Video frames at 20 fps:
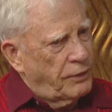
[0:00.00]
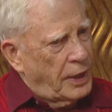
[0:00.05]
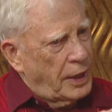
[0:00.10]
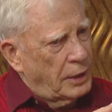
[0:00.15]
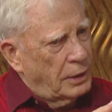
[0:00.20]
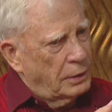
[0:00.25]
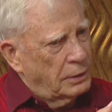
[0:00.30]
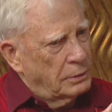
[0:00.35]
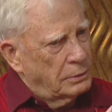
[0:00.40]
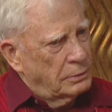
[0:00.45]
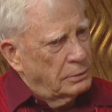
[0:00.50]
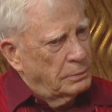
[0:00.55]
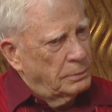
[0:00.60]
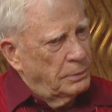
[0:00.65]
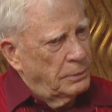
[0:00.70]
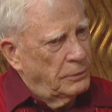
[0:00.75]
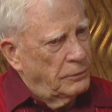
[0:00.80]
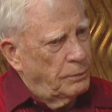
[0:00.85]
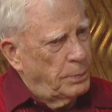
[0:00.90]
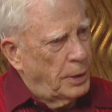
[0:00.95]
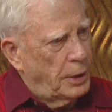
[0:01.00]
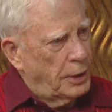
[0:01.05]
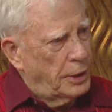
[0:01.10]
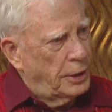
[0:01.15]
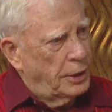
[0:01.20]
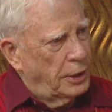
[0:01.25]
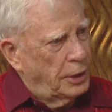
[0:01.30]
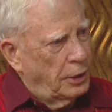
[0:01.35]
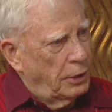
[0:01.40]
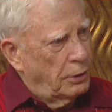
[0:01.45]
final part
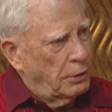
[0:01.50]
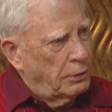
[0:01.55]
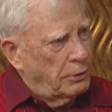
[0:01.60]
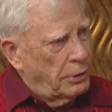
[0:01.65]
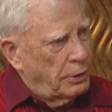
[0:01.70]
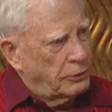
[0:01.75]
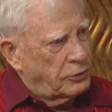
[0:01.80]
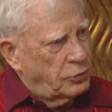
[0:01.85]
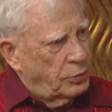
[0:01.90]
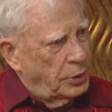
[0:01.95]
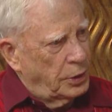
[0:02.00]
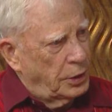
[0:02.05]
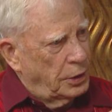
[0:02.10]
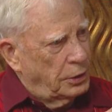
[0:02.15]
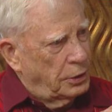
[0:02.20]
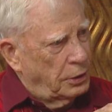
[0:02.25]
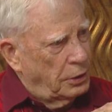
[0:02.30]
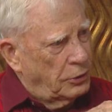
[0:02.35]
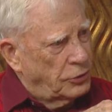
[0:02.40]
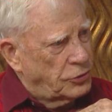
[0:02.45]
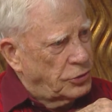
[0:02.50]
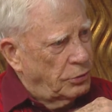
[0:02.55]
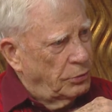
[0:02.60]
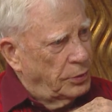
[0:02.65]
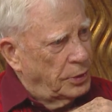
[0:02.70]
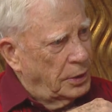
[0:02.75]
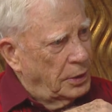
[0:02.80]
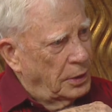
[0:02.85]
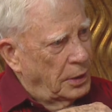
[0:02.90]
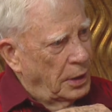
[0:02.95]
of the year our 20th year so
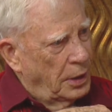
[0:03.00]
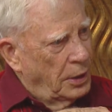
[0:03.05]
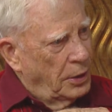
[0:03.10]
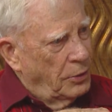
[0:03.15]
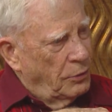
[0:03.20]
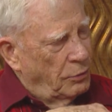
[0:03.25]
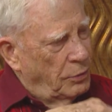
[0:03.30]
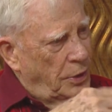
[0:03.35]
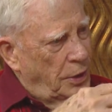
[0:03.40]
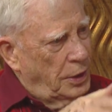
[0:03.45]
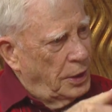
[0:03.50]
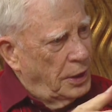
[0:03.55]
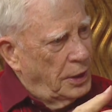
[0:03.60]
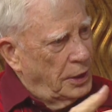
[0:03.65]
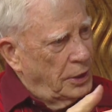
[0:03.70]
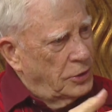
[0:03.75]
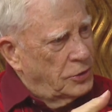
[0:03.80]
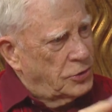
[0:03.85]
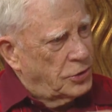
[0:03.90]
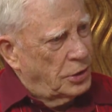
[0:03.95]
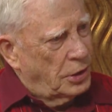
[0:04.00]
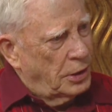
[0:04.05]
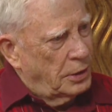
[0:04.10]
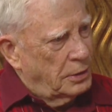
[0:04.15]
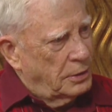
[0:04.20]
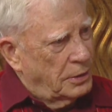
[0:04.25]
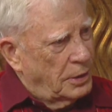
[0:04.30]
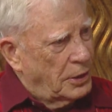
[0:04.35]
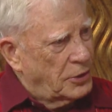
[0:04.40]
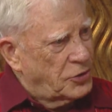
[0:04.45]
we really need to
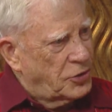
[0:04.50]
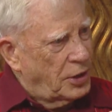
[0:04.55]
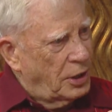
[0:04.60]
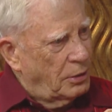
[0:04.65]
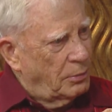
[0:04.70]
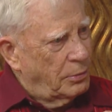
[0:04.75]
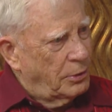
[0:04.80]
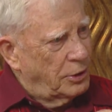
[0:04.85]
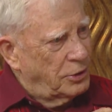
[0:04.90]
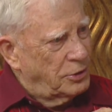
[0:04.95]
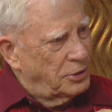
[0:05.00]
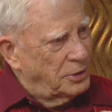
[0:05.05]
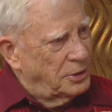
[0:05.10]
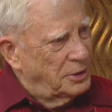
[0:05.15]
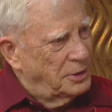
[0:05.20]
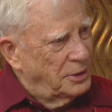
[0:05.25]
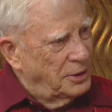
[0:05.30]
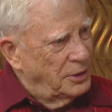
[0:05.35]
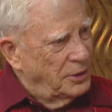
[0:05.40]
start our celebration